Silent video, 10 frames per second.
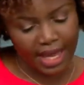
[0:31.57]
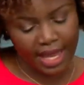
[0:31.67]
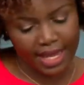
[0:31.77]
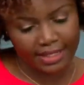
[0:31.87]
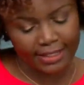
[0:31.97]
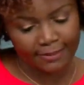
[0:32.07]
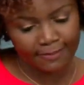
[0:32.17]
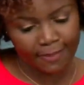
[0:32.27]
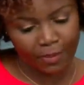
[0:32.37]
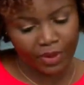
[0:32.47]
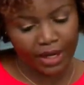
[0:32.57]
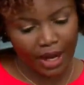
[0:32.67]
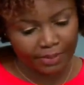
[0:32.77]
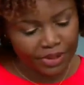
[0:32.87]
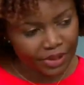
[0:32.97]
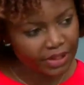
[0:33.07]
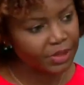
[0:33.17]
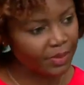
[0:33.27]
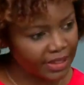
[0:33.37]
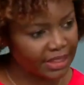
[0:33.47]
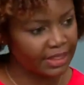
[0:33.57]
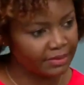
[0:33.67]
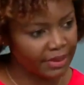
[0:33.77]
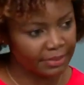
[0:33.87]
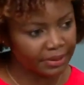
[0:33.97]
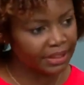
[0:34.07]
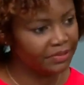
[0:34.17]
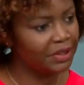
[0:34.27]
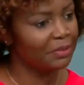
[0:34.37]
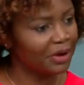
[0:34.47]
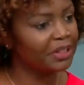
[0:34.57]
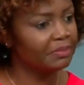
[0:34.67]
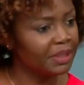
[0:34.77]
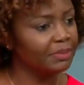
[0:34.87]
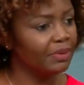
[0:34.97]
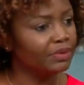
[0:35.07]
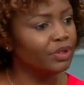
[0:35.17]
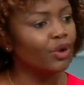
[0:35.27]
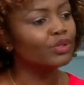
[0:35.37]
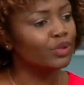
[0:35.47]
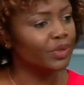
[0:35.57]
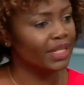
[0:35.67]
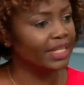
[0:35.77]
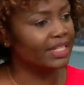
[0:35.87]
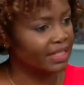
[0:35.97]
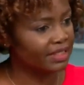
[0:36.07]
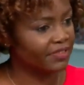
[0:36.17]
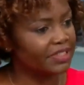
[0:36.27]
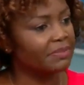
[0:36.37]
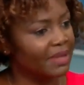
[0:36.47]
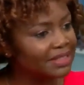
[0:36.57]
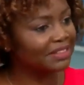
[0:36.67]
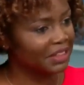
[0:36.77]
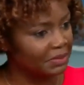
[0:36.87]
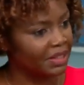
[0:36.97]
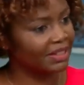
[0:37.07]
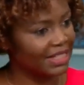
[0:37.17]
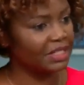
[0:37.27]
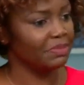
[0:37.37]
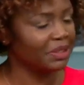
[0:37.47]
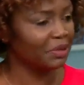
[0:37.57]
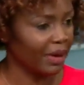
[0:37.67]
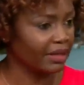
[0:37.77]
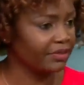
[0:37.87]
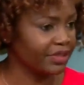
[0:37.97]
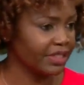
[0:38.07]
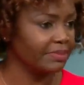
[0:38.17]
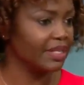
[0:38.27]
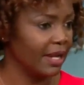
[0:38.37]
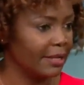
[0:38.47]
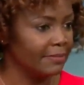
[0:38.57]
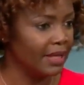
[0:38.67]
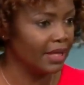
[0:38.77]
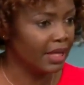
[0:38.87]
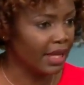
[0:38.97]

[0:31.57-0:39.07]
And when it comes to this president, I believe the American people knows who he is fundamentally because he's been around for some time